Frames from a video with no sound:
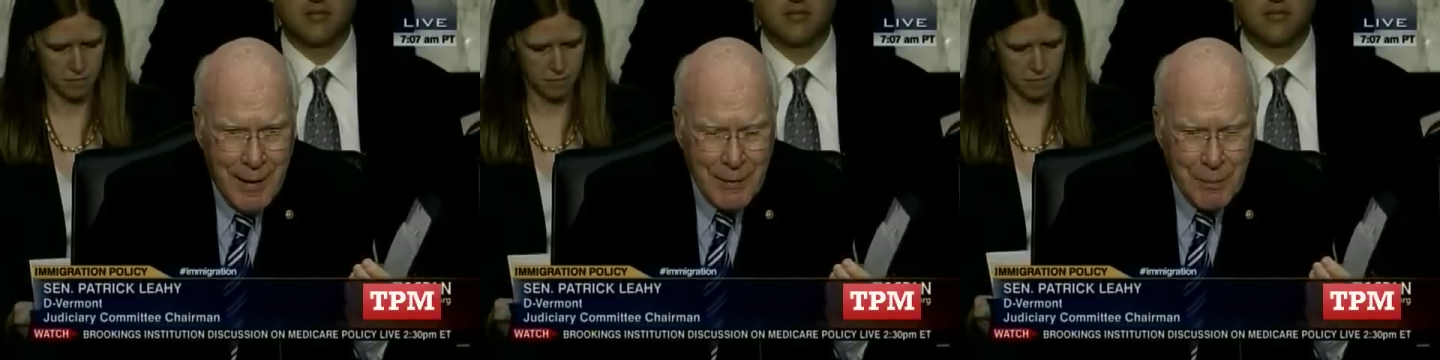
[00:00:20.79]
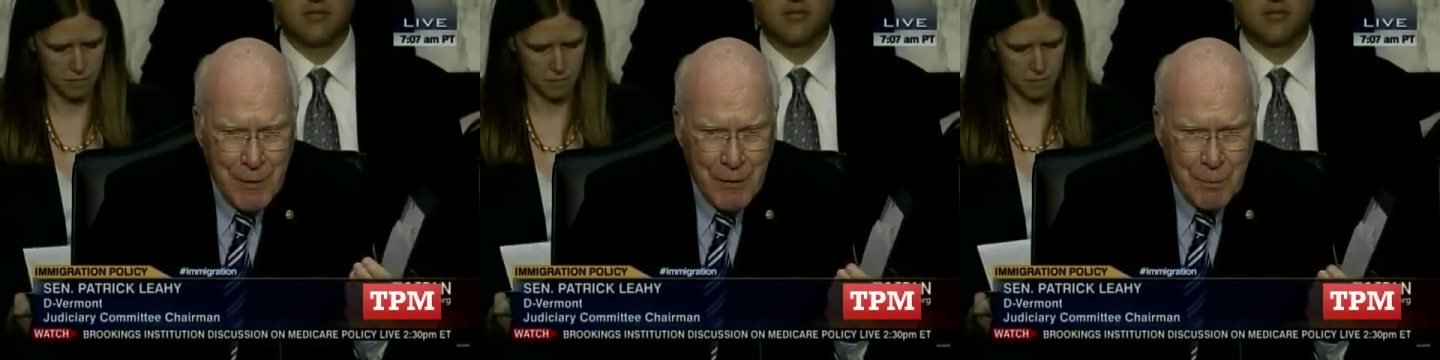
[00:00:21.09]
Speaker 1: I
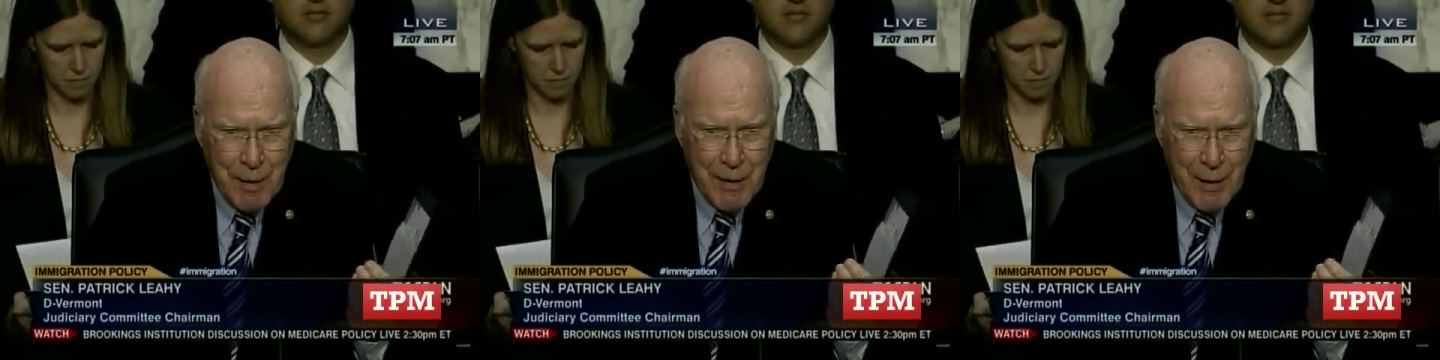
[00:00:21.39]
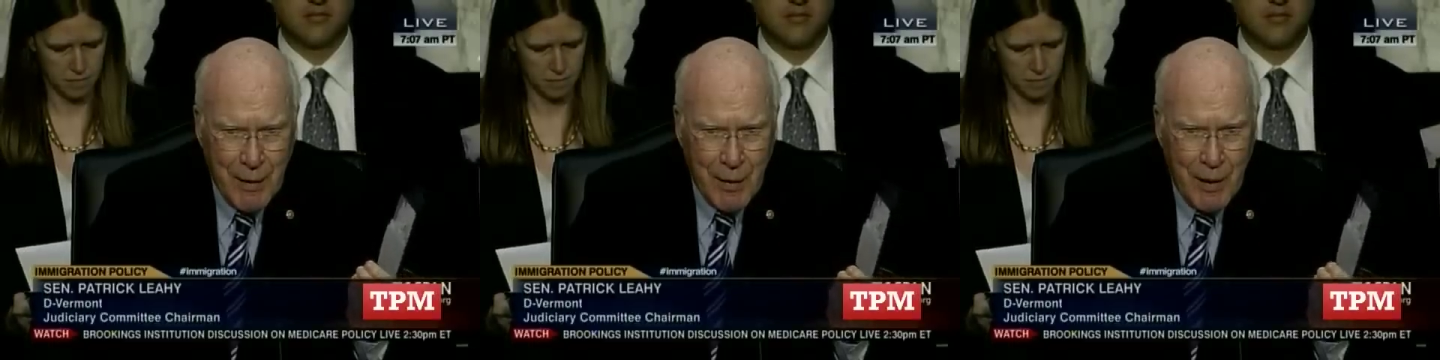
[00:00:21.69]
spent
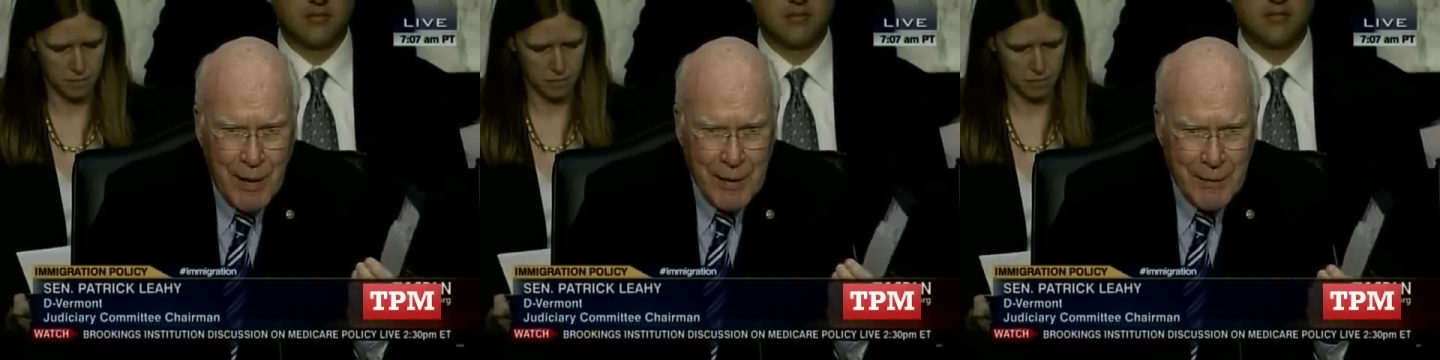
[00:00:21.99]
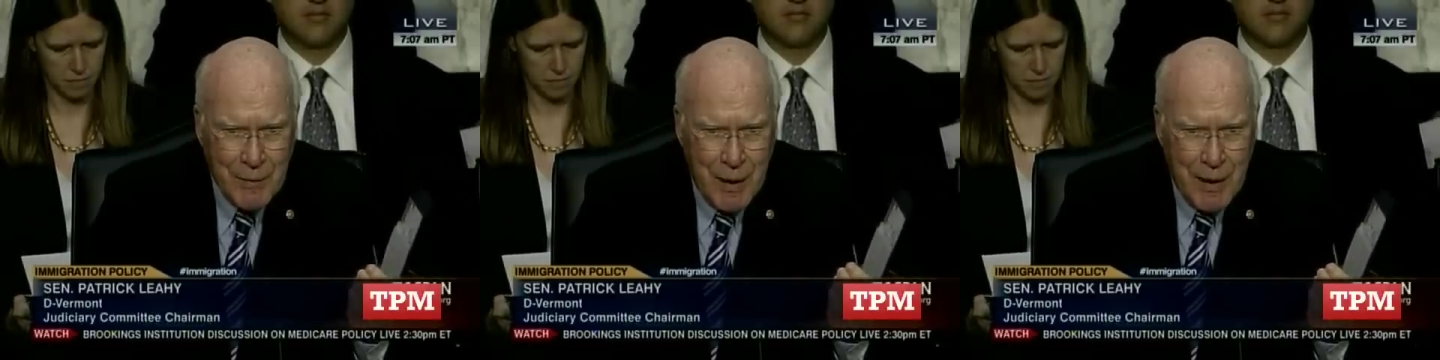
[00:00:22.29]
a
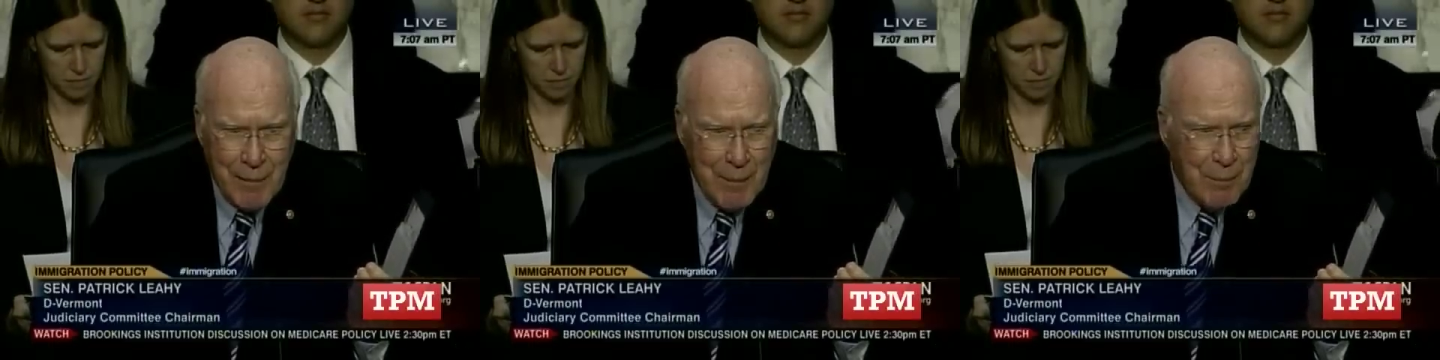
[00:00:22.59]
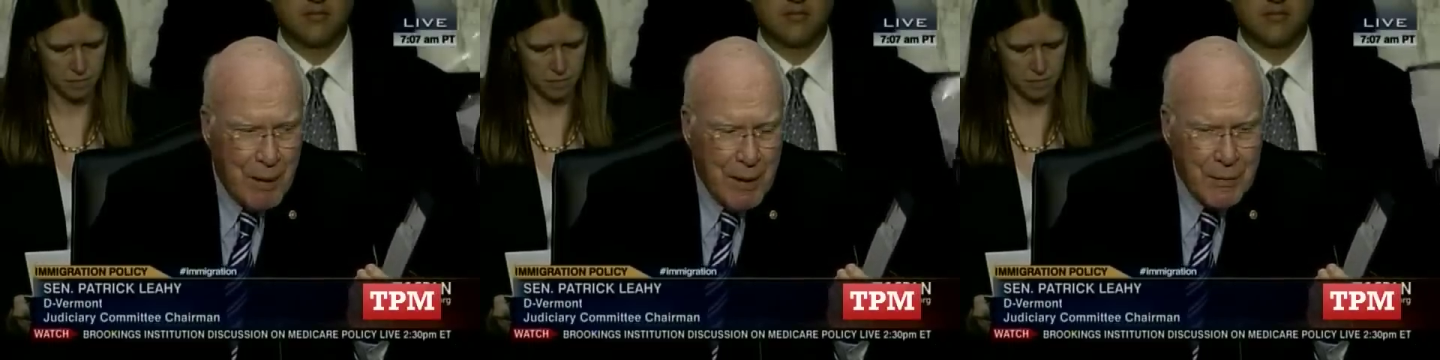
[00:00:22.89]
lot of time
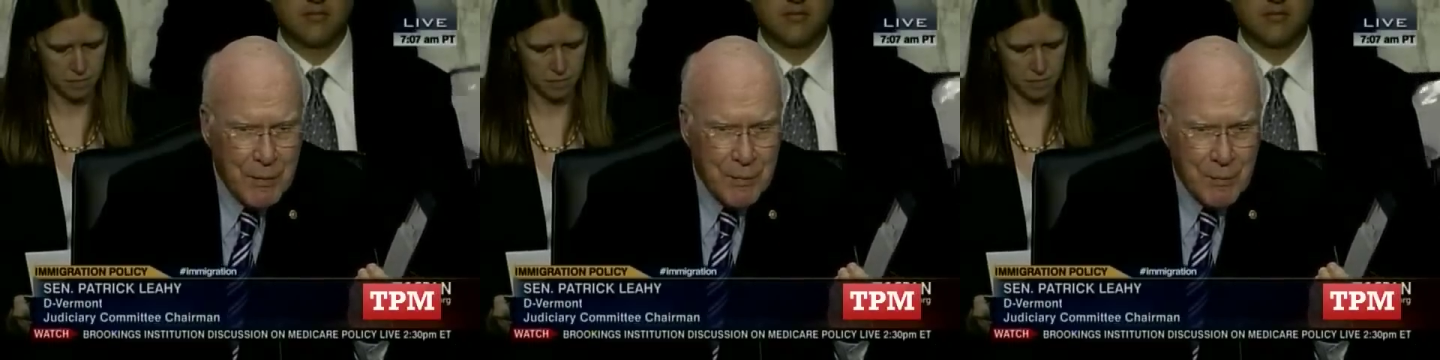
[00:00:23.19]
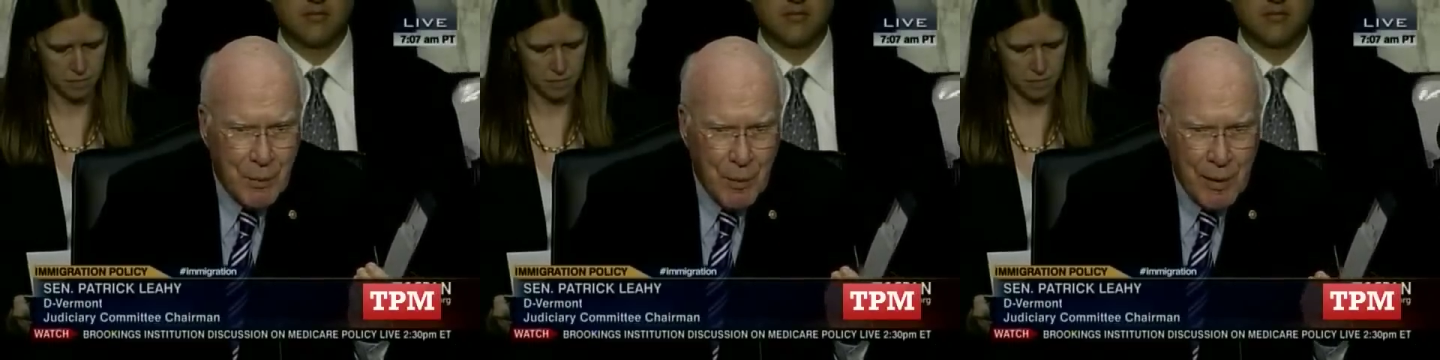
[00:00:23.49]
in
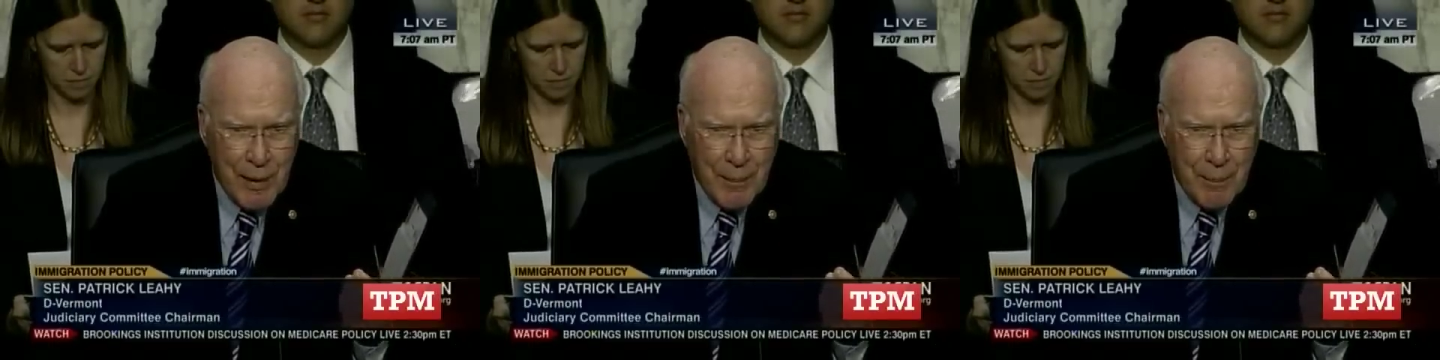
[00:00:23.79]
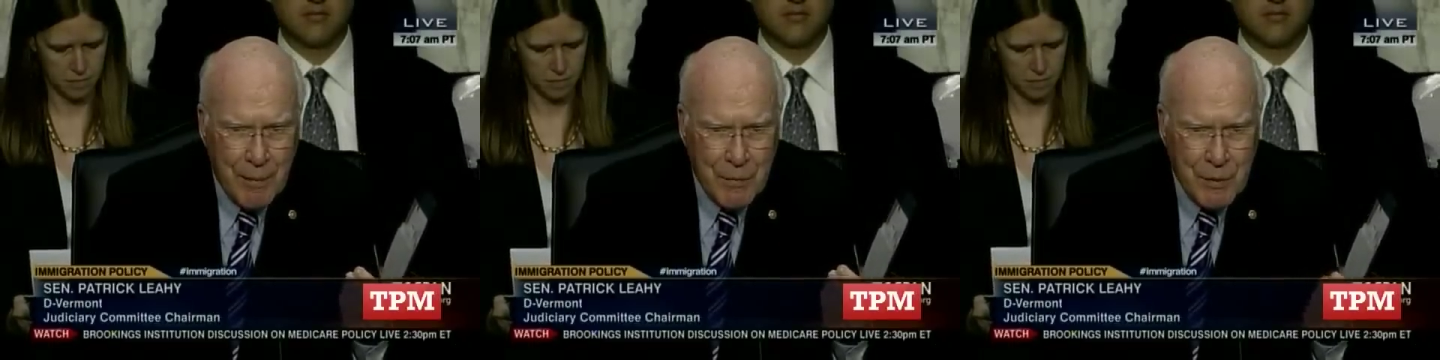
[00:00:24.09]
Boston growing
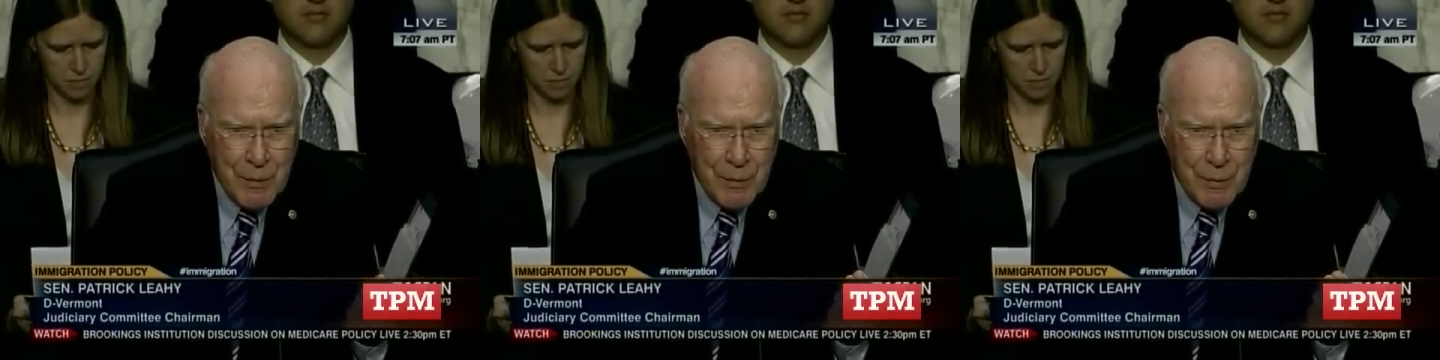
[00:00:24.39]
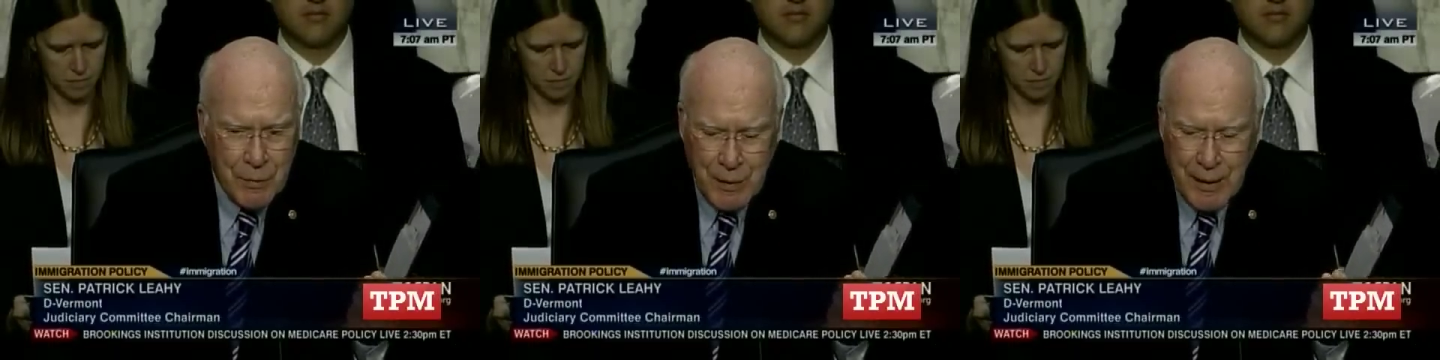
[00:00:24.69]
up, and so
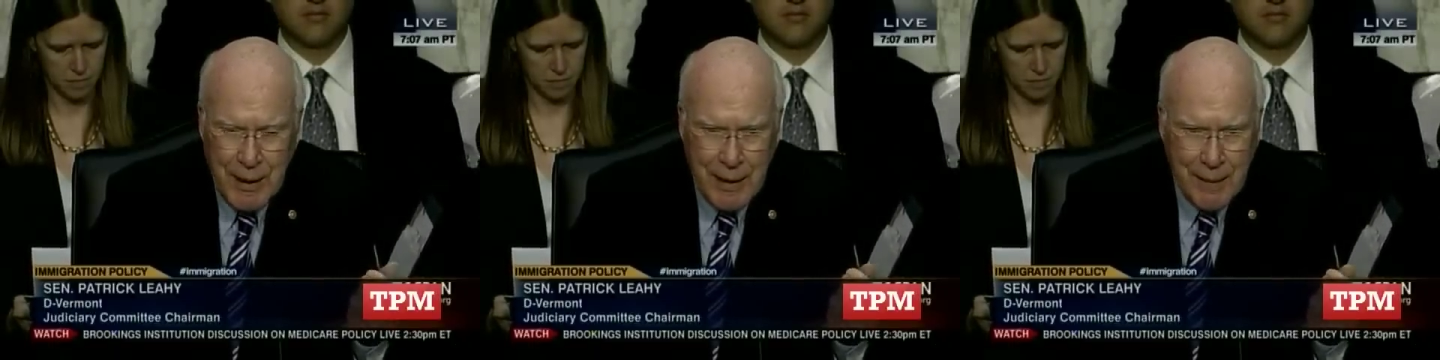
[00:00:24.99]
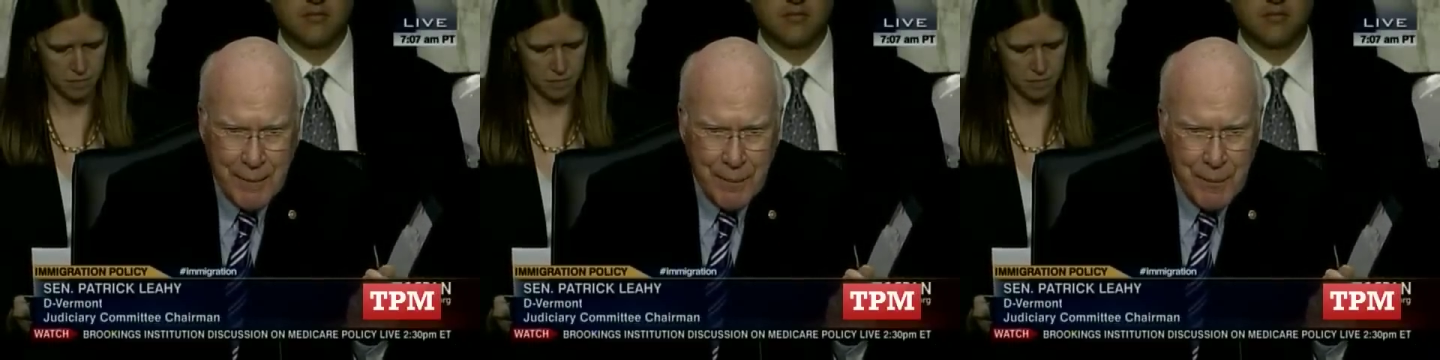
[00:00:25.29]
do today.